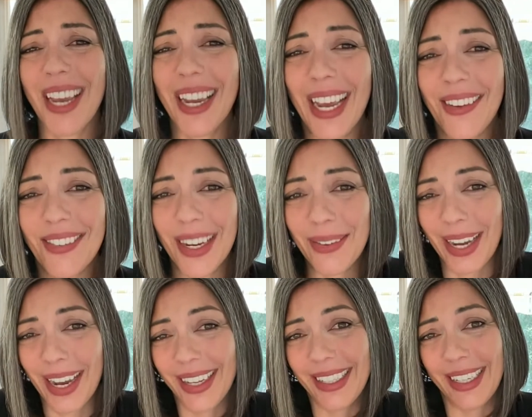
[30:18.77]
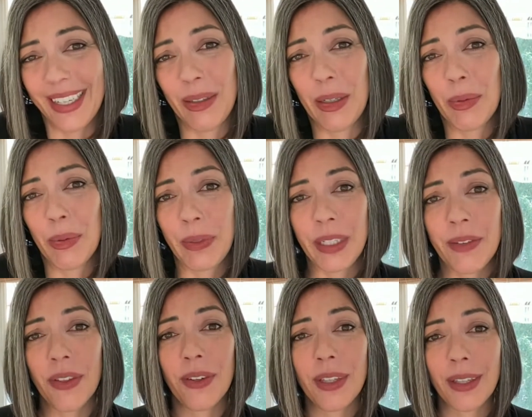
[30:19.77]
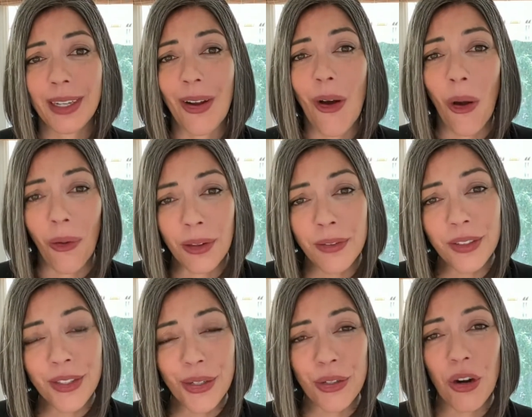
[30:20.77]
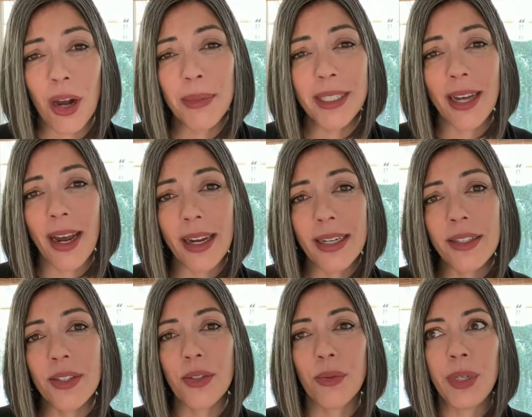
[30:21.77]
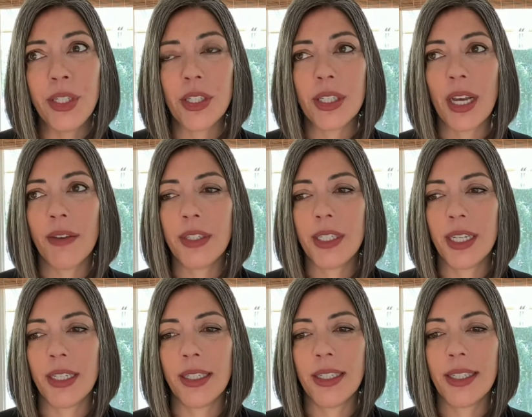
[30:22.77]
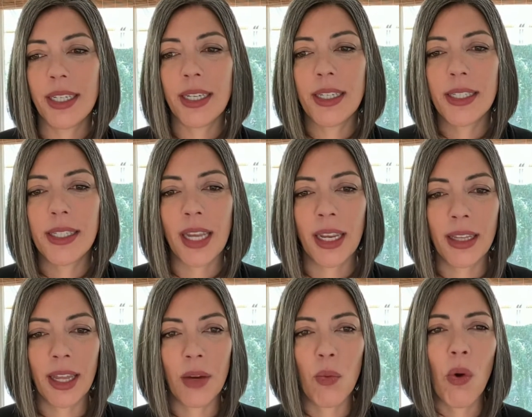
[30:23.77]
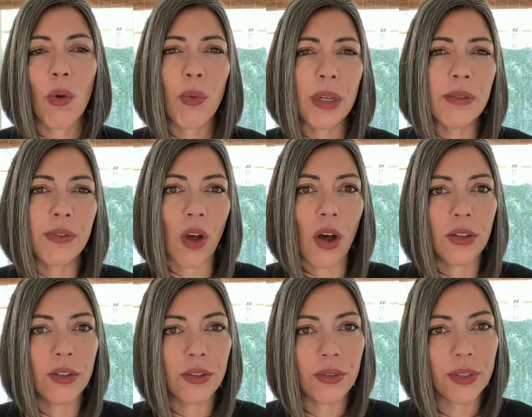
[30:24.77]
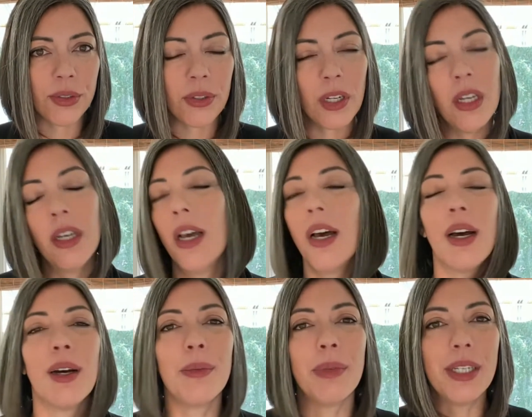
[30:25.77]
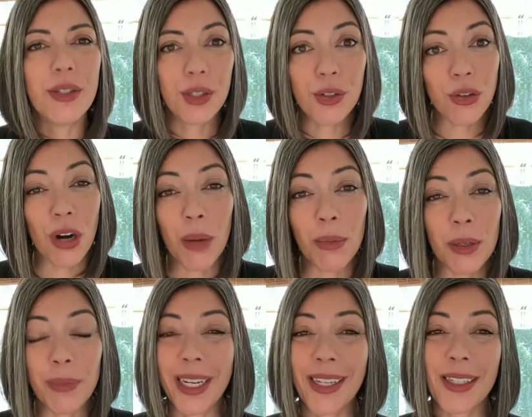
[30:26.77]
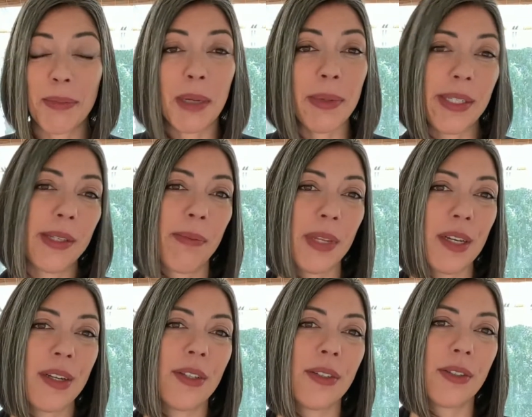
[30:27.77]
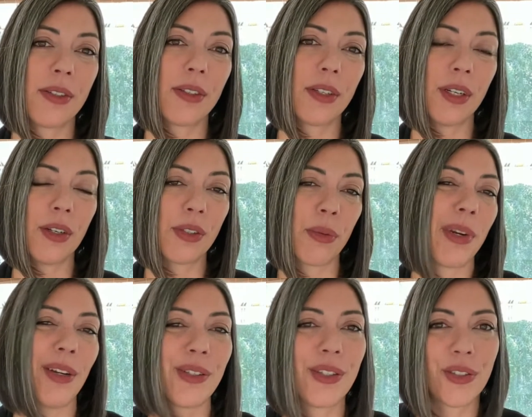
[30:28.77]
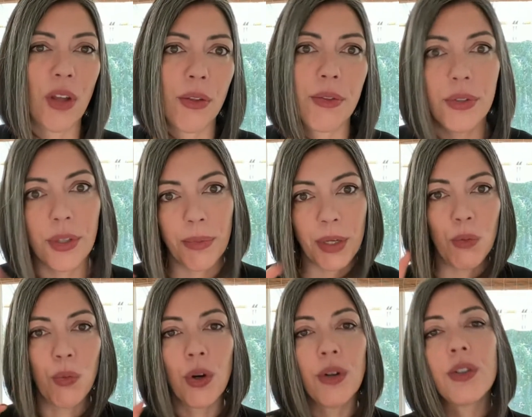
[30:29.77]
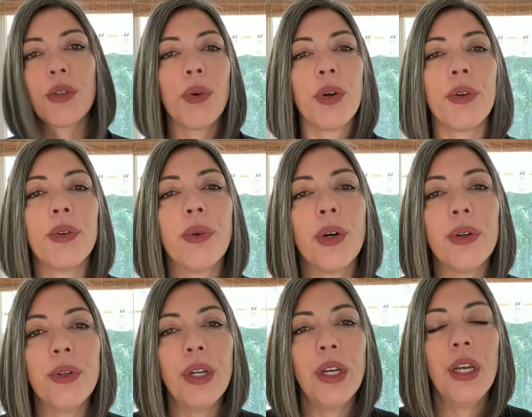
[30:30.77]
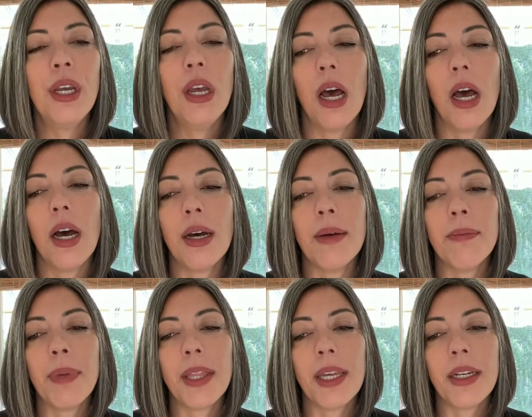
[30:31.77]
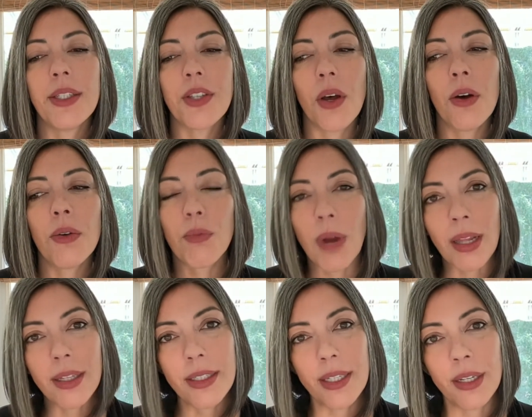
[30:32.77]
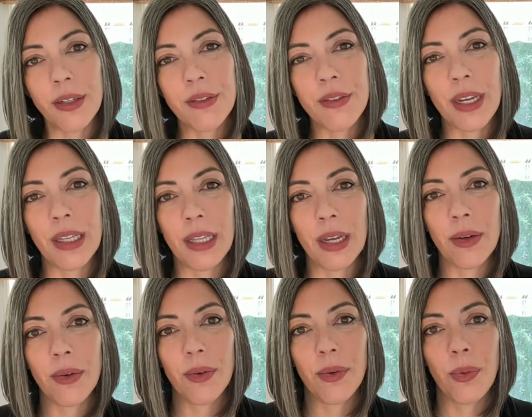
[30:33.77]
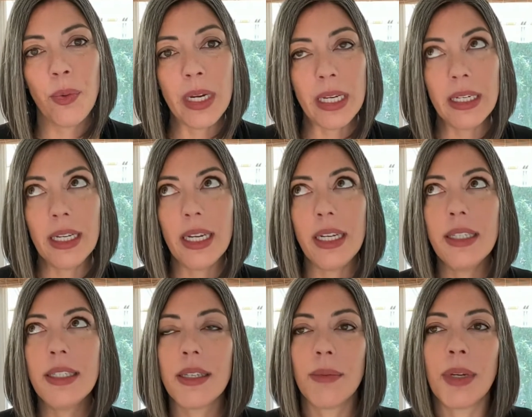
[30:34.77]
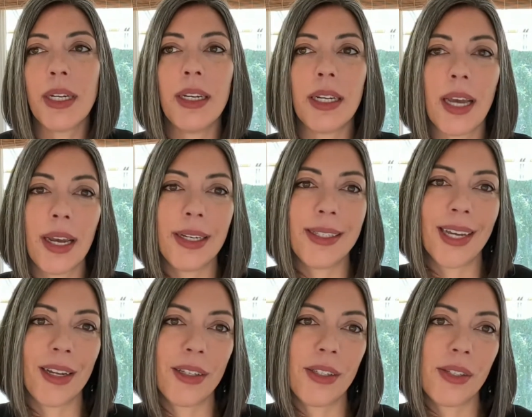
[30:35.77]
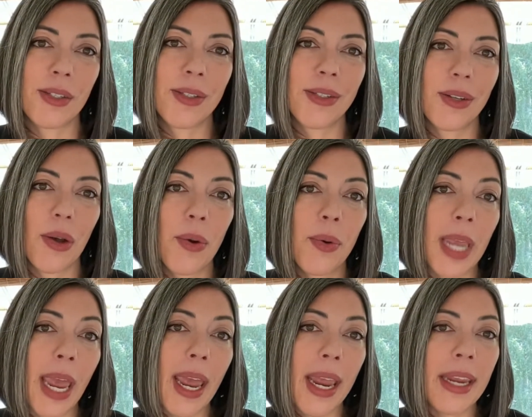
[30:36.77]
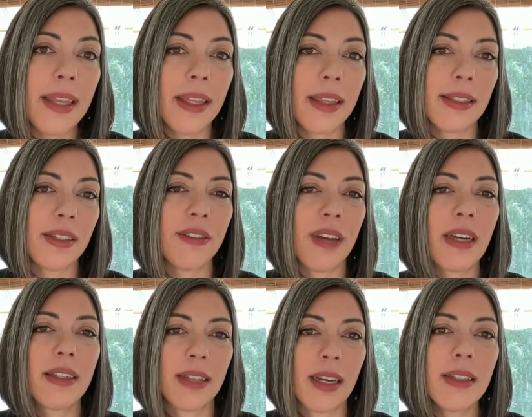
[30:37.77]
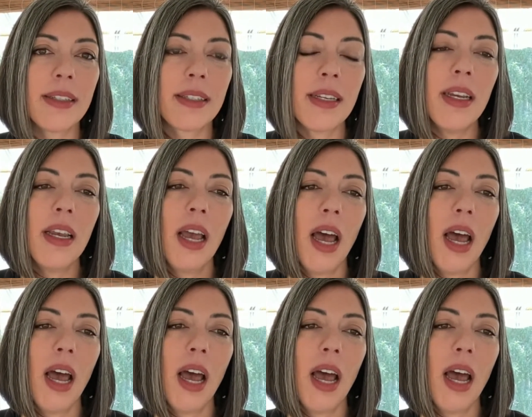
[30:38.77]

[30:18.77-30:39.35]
I'm a believer that like all of us are traumatized. We just have a tendency to say like what we've gone through isn't trauma because maybe something has, someone else has gone through something worse, quote unquote. But that it's all relative and that we need somebody to kind of tell us it's okay that this affects us.